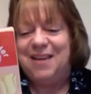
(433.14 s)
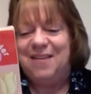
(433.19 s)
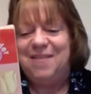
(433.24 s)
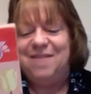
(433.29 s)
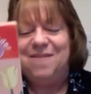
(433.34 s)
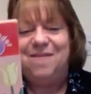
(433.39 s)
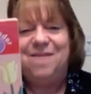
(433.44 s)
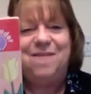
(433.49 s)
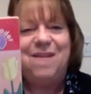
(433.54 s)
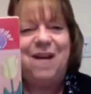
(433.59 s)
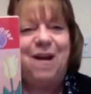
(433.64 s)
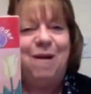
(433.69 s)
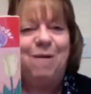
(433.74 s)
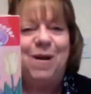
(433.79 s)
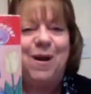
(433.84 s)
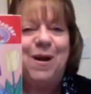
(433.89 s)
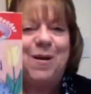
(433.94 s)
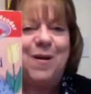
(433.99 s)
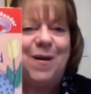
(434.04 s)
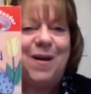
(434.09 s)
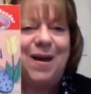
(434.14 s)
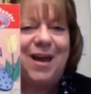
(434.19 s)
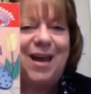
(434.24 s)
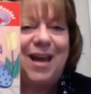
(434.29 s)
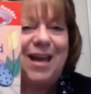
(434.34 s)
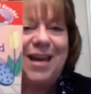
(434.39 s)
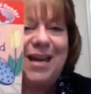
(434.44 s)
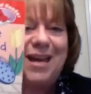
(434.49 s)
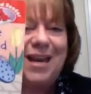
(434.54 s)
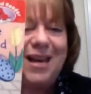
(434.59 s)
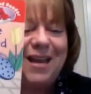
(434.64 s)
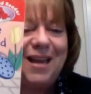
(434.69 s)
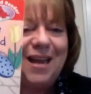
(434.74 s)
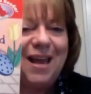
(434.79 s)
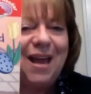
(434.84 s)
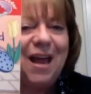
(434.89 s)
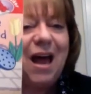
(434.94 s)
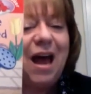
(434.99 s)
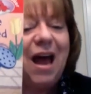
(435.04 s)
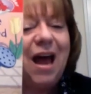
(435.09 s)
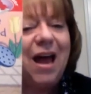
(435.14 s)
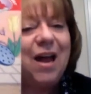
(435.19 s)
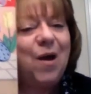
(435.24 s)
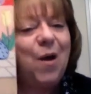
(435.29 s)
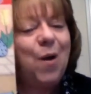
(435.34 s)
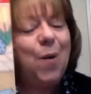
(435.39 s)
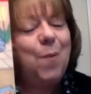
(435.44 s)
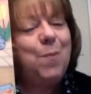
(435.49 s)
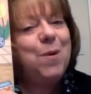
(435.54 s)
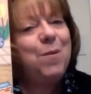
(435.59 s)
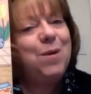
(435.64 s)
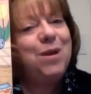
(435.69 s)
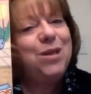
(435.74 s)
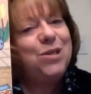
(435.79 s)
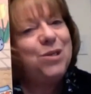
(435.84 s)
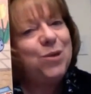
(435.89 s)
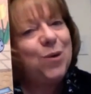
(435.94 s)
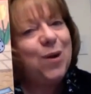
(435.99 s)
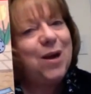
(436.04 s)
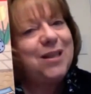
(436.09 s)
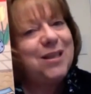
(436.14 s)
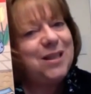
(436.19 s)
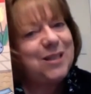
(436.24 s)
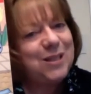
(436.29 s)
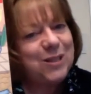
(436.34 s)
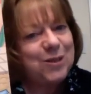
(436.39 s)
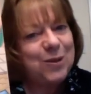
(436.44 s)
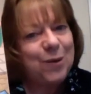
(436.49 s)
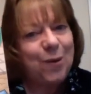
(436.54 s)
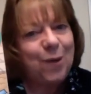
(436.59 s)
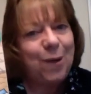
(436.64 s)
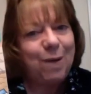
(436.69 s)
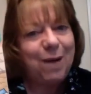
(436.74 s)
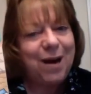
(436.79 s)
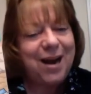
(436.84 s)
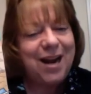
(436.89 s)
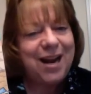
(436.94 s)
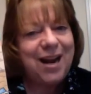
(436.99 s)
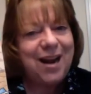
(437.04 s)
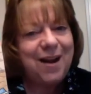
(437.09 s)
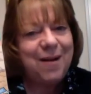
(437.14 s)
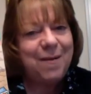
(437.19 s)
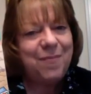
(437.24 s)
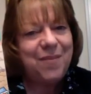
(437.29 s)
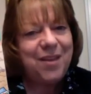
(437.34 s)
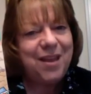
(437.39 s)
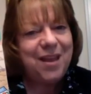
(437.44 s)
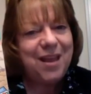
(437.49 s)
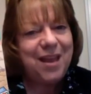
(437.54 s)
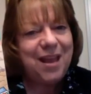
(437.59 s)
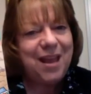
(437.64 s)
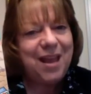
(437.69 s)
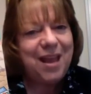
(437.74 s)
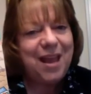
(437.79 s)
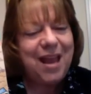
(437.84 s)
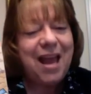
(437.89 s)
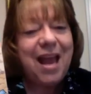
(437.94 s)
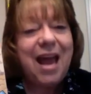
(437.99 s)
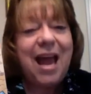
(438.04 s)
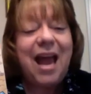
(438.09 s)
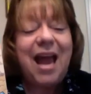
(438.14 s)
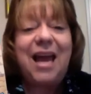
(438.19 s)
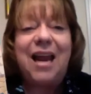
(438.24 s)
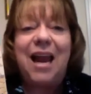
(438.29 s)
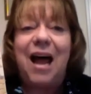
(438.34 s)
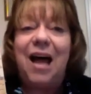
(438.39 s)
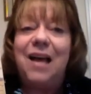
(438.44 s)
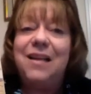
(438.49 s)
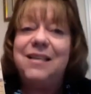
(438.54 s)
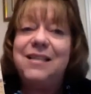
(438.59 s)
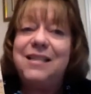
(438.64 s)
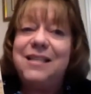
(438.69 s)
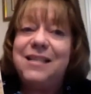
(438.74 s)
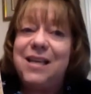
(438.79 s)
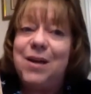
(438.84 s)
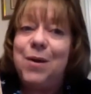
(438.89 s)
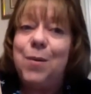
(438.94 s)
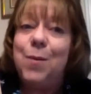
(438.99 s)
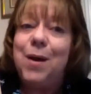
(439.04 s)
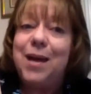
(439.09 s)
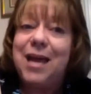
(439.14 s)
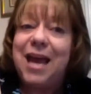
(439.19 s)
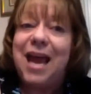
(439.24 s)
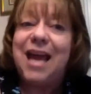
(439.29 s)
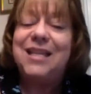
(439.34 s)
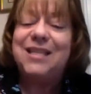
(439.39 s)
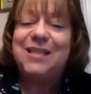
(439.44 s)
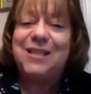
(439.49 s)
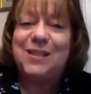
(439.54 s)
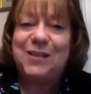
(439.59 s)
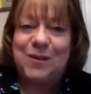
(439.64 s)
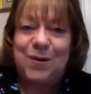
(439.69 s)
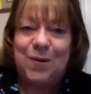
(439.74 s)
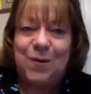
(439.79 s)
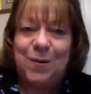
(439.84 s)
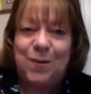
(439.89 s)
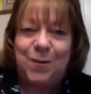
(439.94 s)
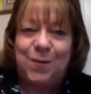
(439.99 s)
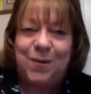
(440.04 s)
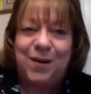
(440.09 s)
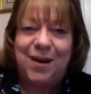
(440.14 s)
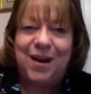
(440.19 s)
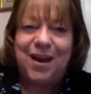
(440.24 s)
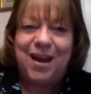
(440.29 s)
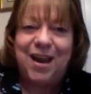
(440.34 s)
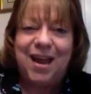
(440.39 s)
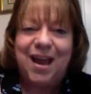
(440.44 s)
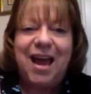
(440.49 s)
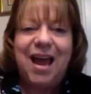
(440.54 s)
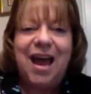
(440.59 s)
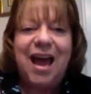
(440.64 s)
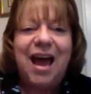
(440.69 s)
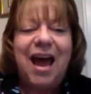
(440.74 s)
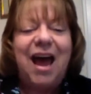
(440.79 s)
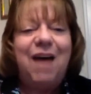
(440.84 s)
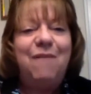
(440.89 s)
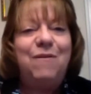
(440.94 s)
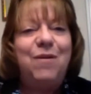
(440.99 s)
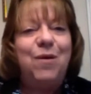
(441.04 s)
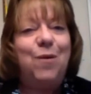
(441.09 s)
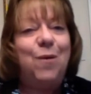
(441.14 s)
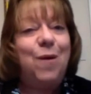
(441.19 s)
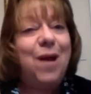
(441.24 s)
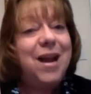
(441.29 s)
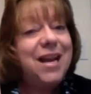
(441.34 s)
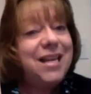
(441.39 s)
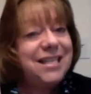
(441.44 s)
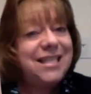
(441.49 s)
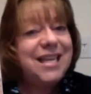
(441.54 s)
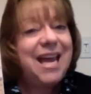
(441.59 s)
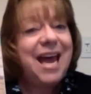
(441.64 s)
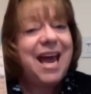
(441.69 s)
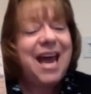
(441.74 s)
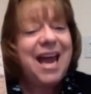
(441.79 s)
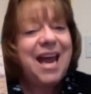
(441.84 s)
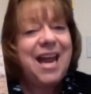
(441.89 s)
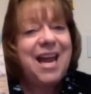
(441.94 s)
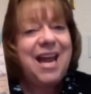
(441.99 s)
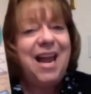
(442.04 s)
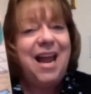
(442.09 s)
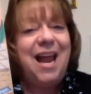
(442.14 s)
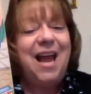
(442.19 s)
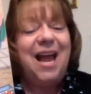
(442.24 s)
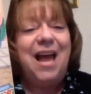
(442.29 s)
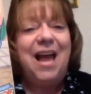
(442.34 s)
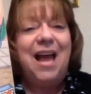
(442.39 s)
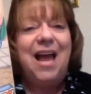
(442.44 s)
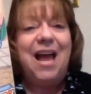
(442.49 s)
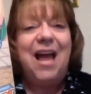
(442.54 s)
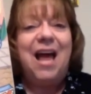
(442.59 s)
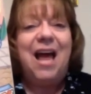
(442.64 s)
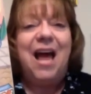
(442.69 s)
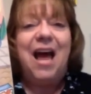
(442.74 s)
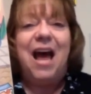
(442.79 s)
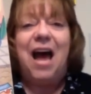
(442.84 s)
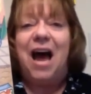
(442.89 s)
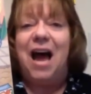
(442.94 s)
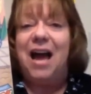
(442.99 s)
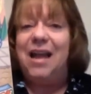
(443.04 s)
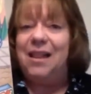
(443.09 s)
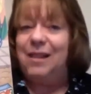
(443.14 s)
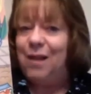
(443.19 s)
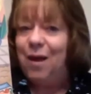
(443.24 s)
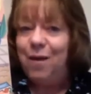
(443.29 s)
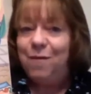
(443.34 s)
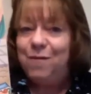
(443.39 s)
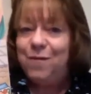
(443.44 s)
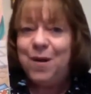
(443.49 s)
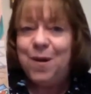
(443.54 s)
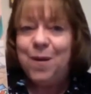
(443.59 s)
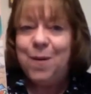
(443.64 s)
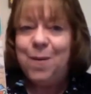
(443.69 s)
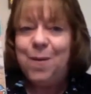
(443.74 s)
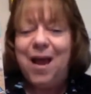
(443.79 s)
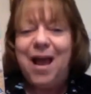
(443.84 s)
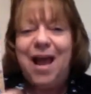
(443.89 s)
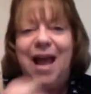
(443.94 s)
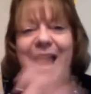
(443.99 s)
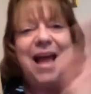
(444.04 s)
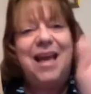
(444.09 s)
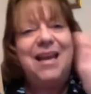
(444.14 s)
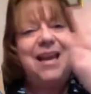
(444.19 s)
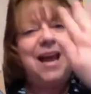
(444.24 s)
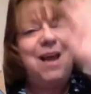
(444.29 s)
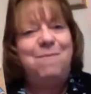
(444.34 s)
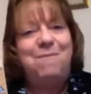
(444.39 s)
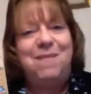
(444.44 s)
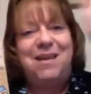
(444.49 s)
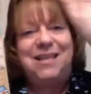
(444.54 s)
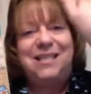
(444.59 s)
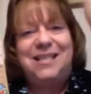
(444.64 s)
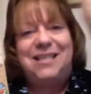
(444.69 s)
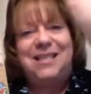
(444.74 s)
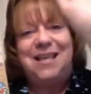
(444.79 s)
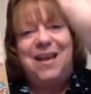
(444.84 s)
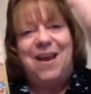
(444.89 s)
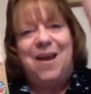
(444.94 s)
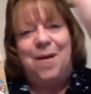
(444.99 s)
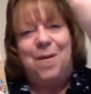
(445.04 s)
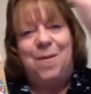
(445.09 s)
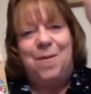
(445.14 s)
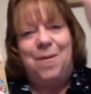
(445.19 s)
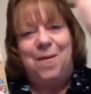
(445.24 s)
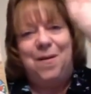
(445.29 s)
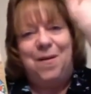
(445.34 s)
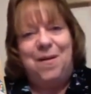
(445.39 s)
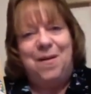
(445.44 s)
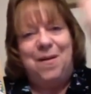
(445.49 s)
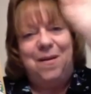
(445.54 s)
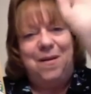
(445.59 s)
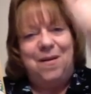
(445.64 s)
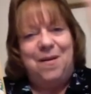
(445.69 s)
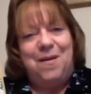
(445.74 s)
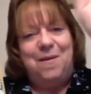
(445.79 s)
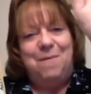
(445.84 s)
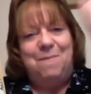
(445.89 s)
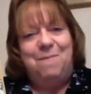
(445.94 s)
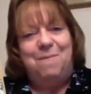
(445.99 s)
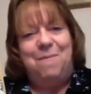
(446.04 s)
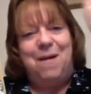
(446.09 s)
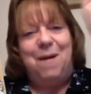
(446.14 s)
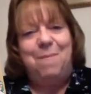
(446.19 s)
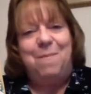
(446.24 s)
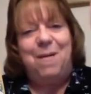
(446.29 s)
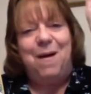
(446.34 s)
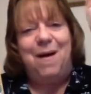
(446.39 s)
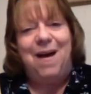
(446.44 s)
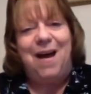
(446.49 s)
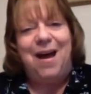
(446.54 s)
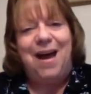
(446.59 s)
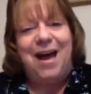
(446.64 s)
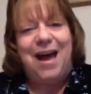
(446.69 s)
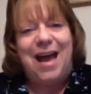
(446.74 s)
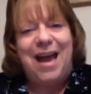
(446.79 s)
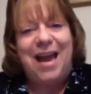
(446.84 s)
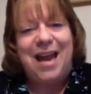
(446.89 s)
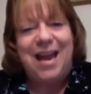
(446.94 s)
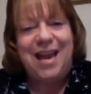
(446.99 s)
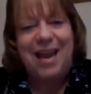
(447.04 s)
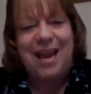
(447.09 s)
Very good. I hope you enjoyed the story, and I'll see you again soon. Have a great day. I love you, and I miss you. Bye-bye.